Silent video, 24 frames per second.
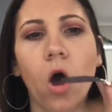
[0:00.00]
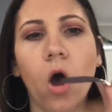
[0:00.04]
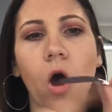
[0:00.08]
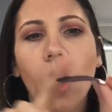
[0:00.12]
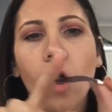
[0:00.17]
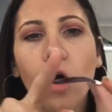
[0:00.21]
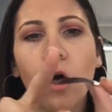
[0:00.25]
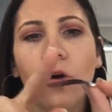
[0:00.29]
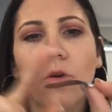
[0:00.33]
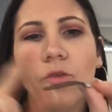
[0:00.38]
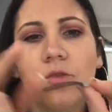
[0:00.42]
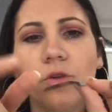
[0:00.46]

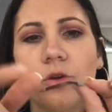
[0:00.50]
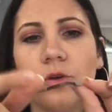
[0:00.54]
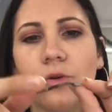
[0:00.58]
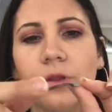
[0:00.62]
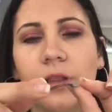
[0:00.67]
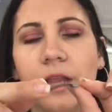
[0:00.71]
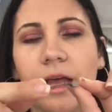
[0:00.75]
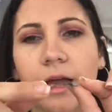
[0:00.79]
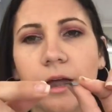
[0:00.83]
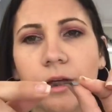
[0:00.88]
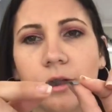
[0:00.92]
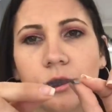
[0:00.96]
of your
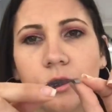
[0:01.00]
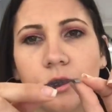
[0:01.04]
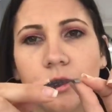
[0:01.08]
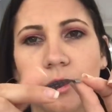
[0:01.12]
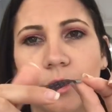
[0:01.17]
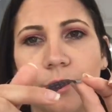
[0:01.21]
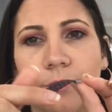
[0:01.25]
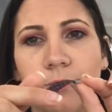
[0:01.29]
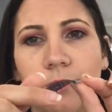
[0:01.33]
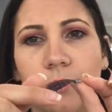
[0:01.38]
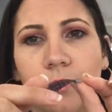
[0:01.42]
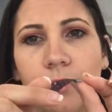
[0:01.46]
lacquer
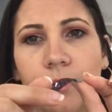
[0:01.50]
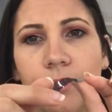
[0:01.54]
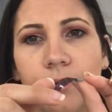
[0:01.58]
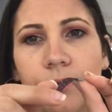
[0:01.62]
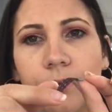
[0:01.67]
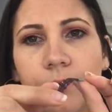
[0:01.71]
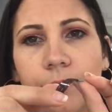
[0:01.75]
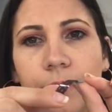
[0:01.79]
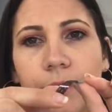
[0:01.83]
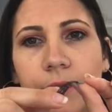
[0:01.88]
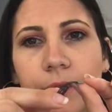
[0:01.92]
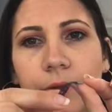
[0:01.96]
strip
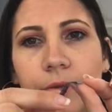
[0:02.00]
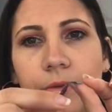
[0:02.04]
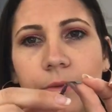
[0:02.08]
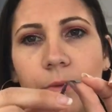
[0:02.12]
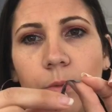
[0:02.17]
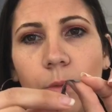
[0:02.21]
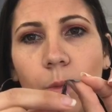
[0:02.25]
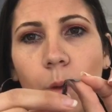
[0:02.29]
doing this.